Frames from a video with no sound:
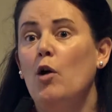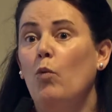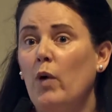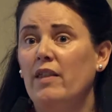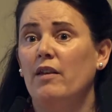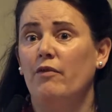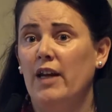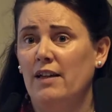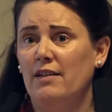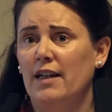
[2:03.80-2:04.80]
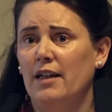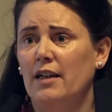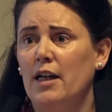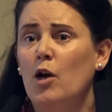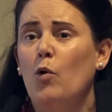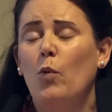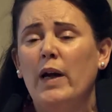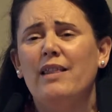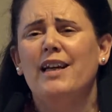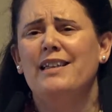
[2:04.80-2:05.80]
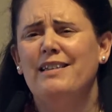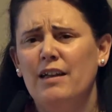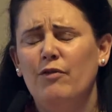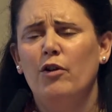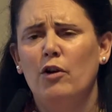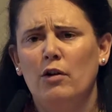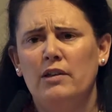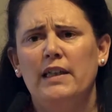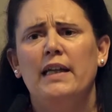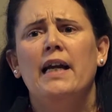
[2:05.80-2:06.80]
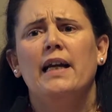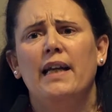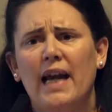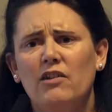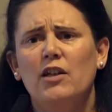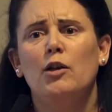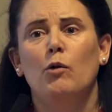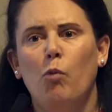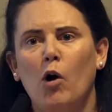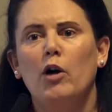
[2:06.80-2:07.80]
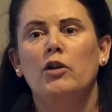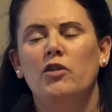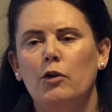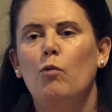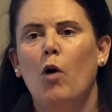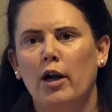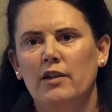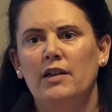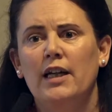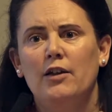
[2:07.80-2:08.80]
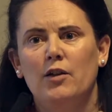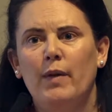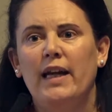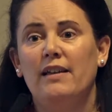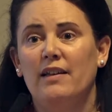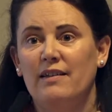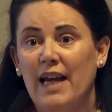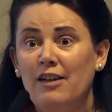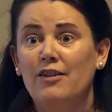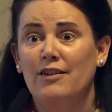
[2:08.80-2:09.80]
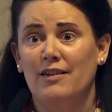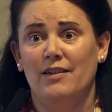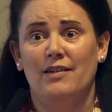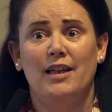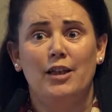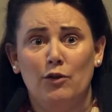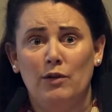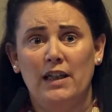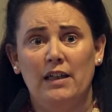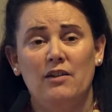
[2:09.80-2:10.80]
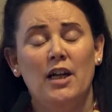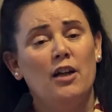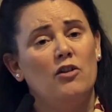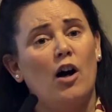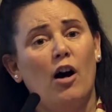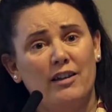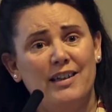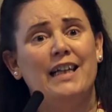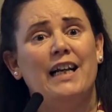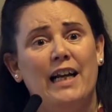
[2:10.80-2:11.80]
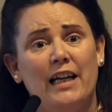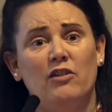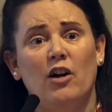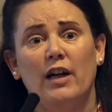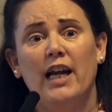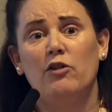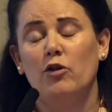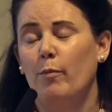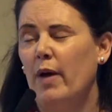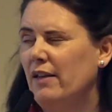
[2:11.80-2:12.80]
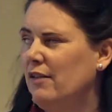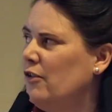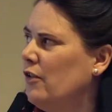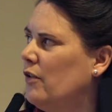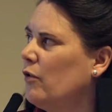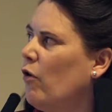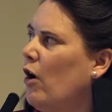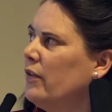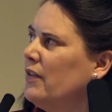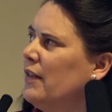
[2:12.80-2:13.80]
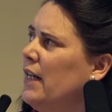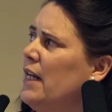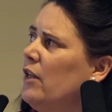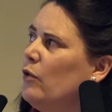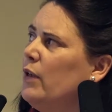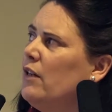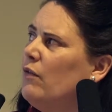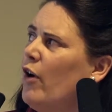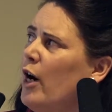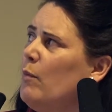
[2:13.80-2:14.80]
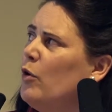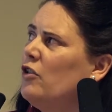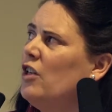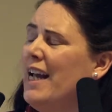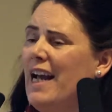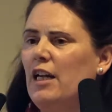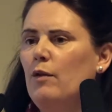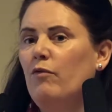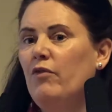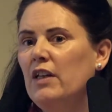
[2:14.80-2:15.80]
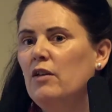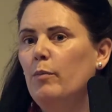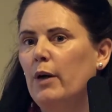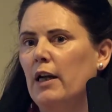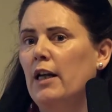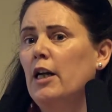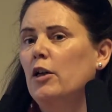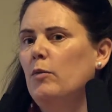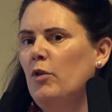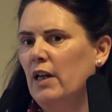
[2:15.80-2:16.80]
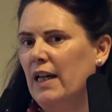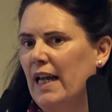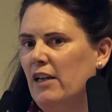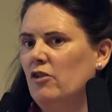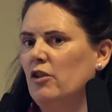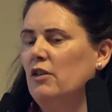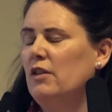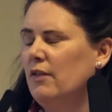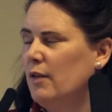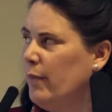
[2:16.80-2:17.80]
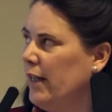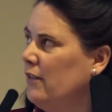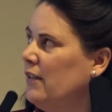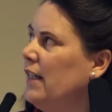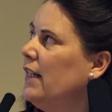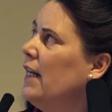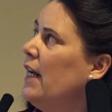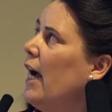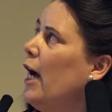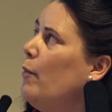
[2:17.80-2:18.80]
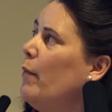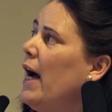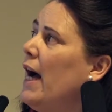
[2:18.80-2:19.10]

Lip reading: with aphasia, with a difficulty getting the words you want to make the sentences that you need to articulate or get your messages across. So it's very much an invisible communication disability. And